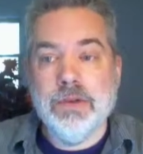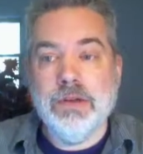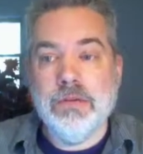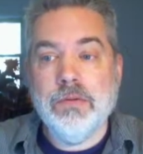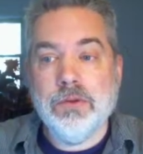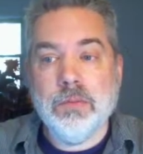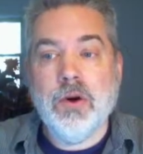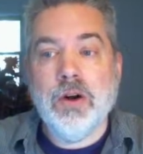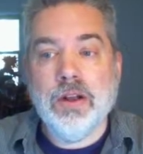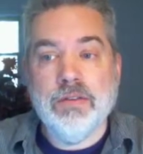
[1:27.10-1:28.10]
was a
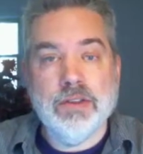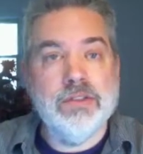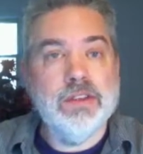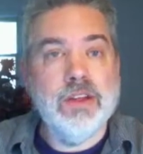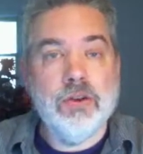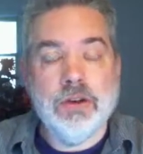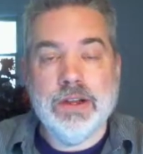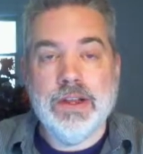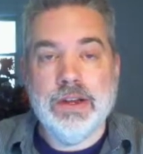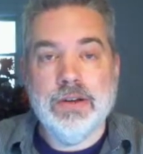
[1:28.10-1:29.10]
part of the southern
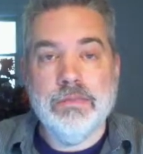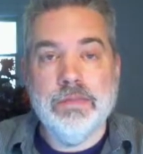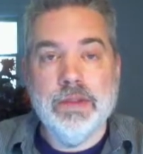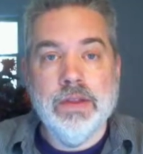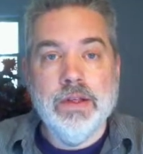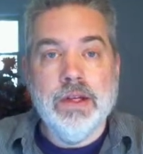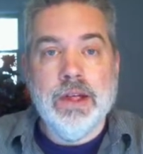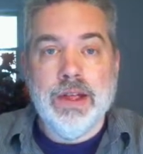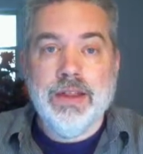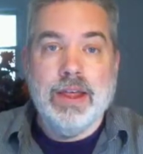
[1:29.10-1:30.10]
kingdom,
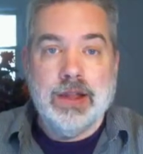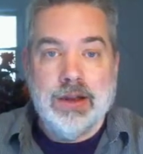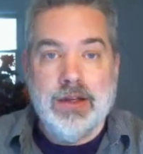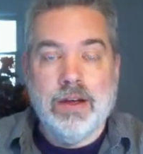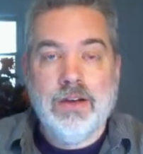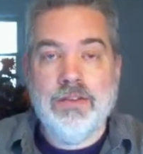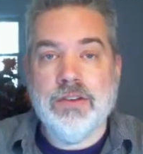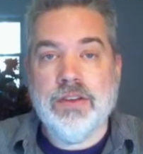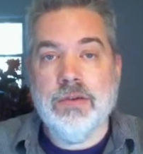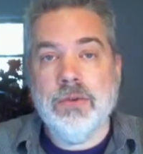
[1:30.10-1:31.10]
and that
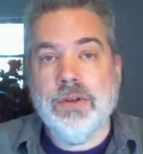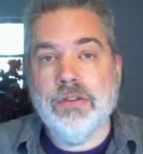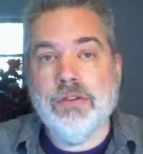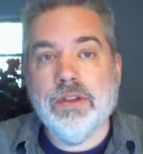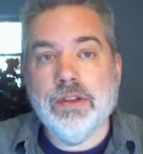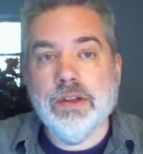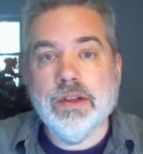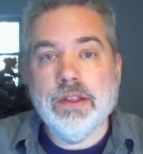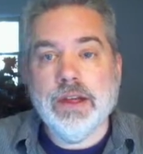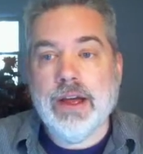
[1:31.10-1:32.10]
obviously was
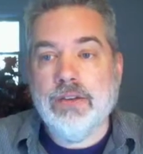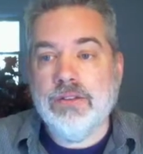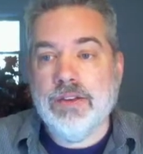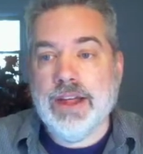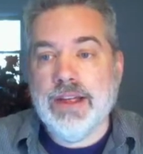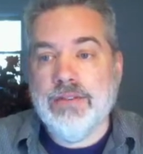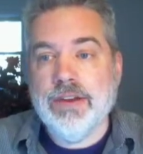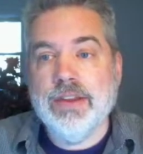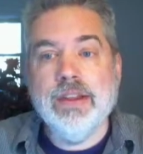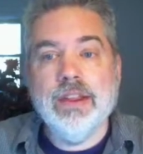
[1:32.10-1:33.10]
the house of
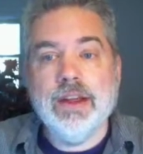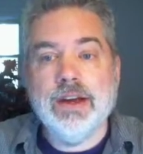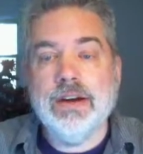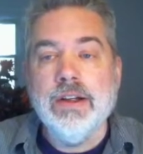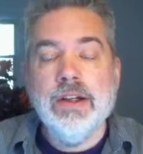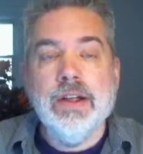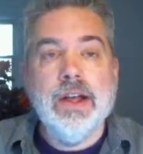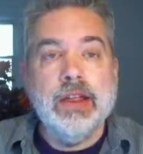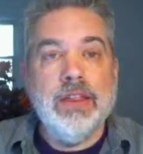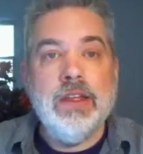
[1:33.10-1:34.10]
David there.
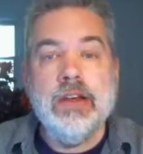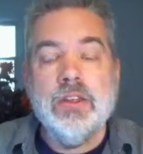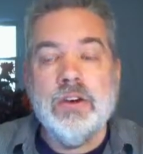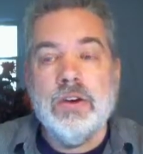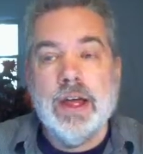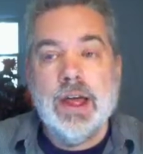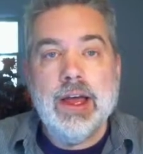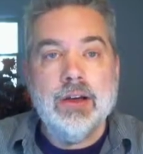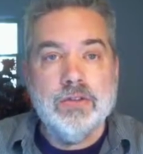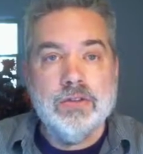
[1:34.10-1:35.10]
And the other
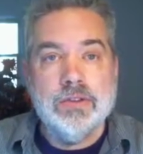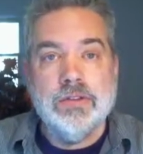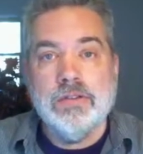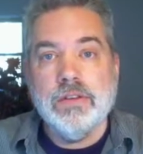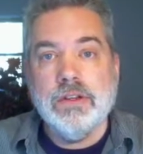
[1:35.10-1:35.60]
houses